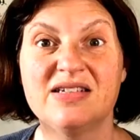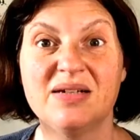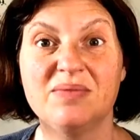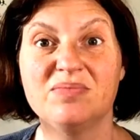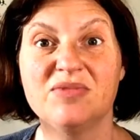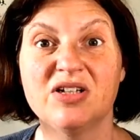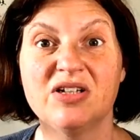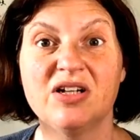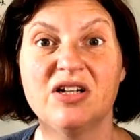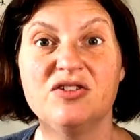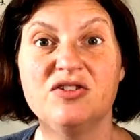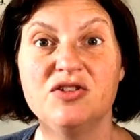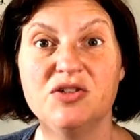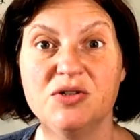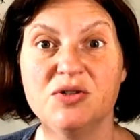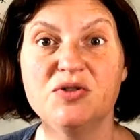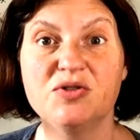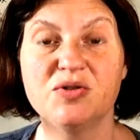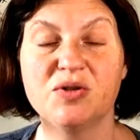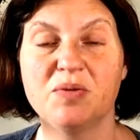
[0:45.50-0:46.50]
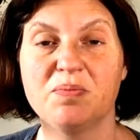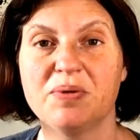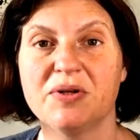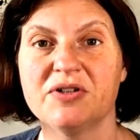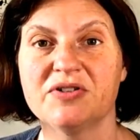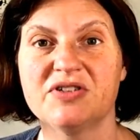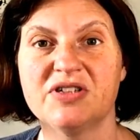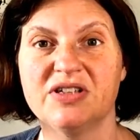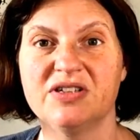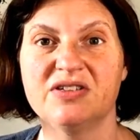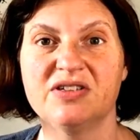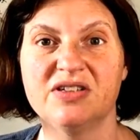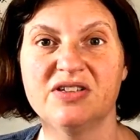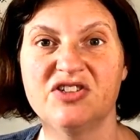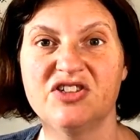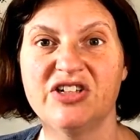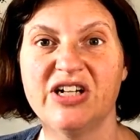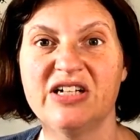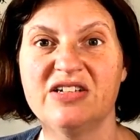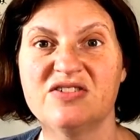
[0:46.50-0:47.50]
seemed an unusual person to
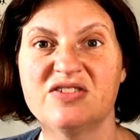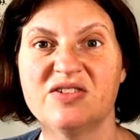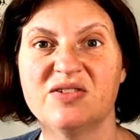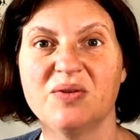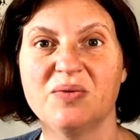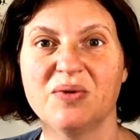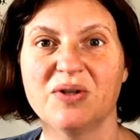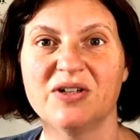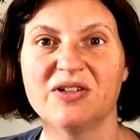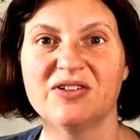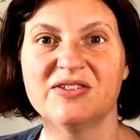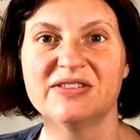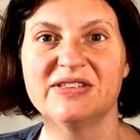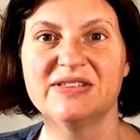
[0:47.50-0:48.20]
change the world.